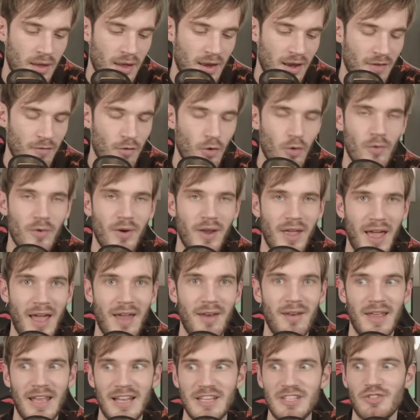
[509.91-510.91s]
and I've already
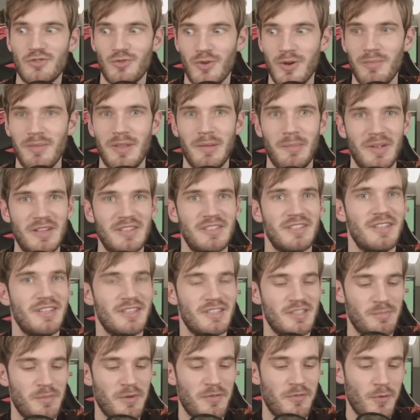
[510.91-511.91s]
had extremely busy
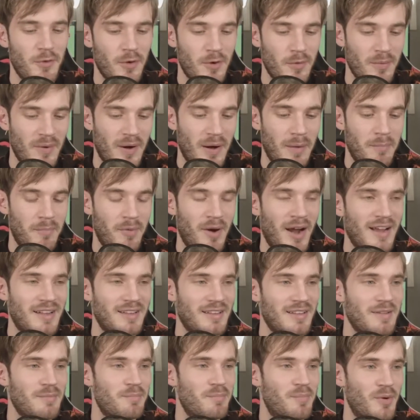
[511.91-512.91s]
years before where I
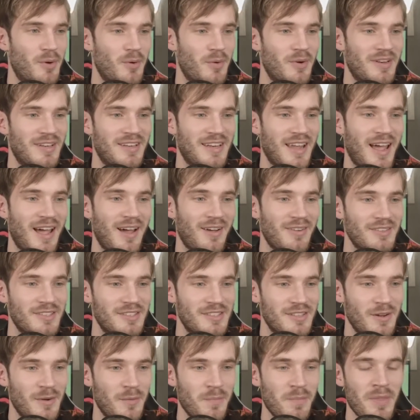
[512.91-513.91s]
practically broke down.
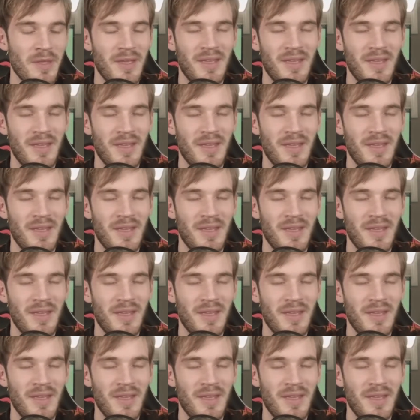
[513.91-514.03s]
So.